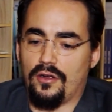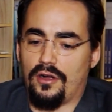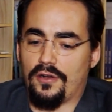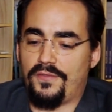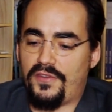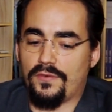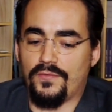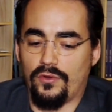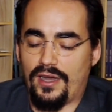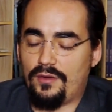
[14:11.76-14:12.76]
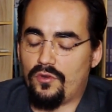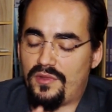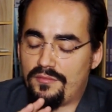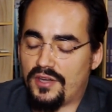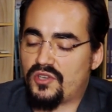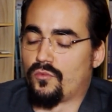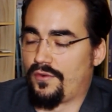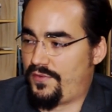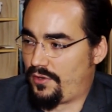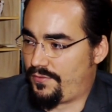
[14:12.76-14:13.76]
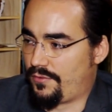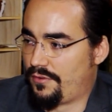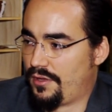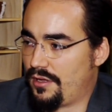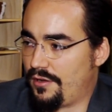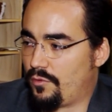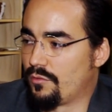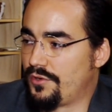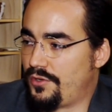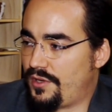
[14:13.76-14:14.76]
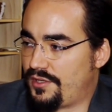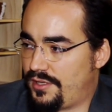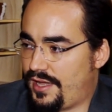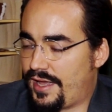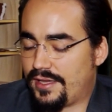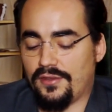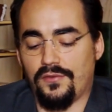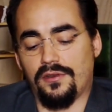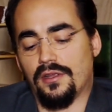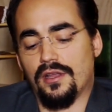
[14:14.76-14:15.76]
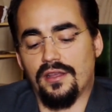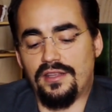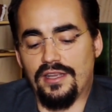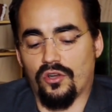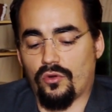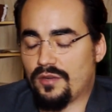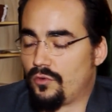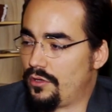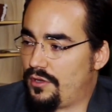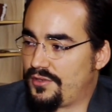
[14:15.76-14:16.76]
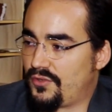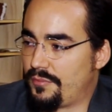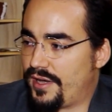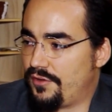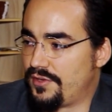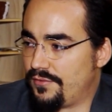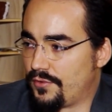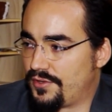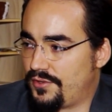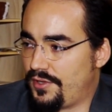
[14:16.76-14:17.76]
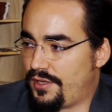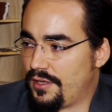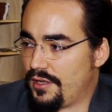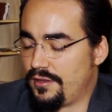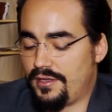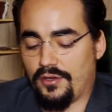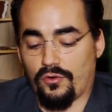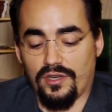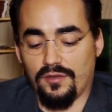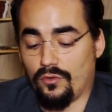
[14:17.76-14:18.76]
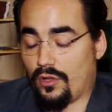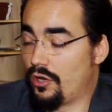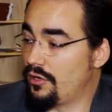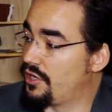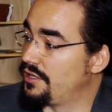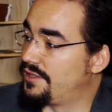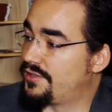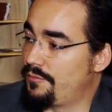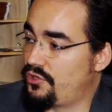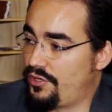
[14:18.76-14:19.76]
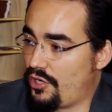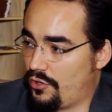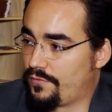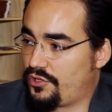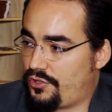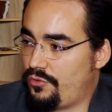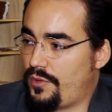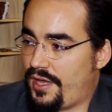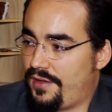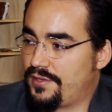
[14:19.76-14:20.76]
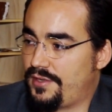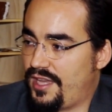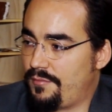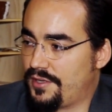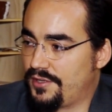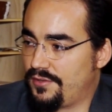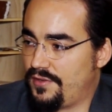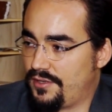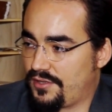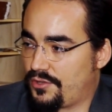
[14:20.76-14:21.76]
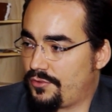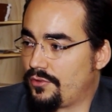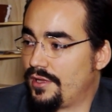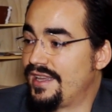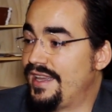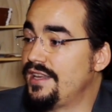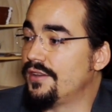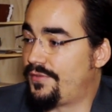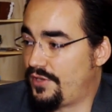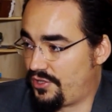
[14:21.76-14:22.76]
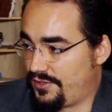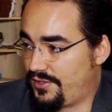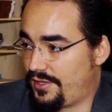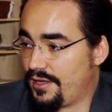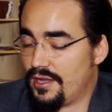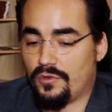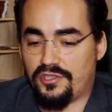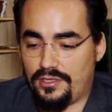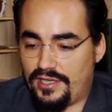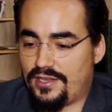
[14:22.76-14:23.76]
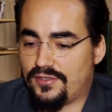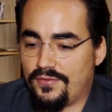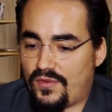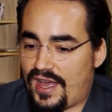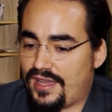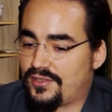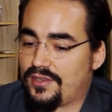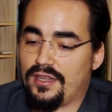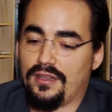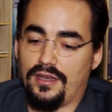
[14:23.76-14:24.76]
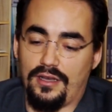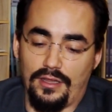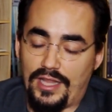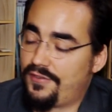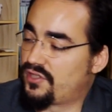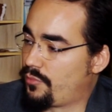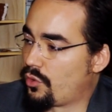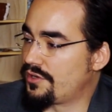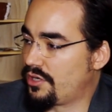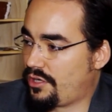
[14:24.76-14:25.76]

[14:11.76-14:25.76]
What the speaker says: are fearful, I would be much more fearful of what we're doing today, given the incredible loss of biodiversity, the incredible consumption overshoot we have today because of industrial inefficiency, which is leading to vast life support